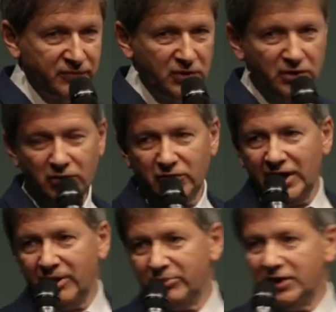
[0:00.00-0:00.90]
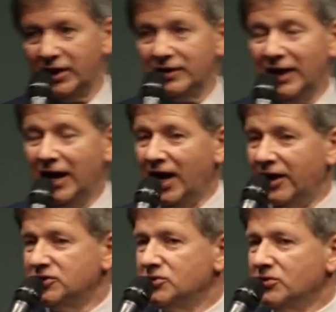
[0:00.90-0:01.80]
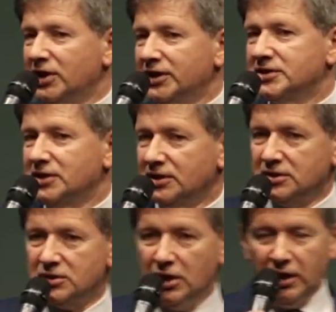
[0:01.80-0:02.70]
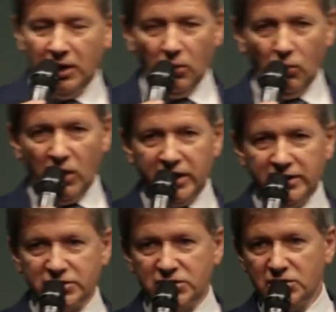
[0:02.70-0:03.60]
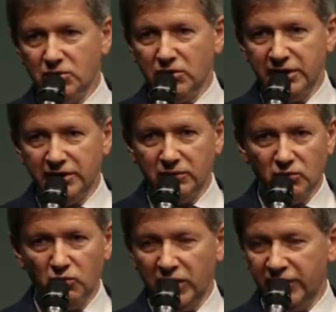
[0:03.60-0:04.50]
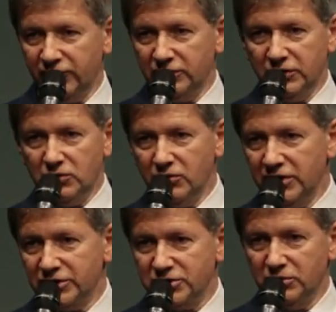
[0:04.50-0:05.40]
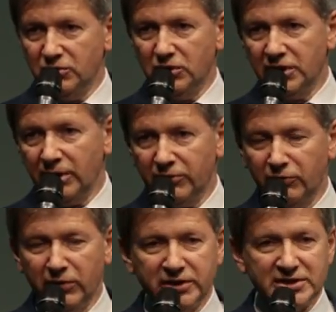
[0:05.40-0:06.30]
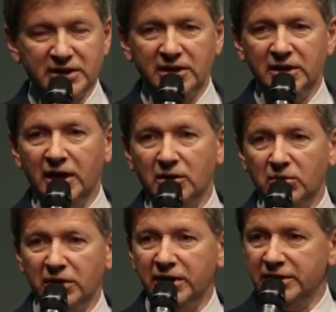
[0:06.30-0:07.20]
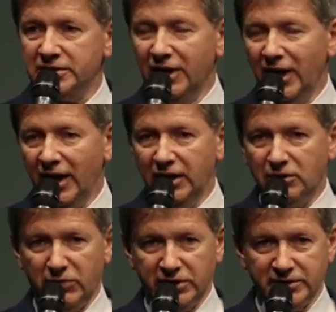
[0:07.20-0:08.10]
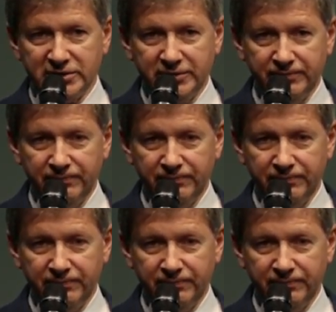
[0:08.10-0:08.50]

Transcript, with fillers: You know what happened the other day? I have two grandsons. One is 2 and whatever, 2 years to a couple of months, and the other one is 8 months.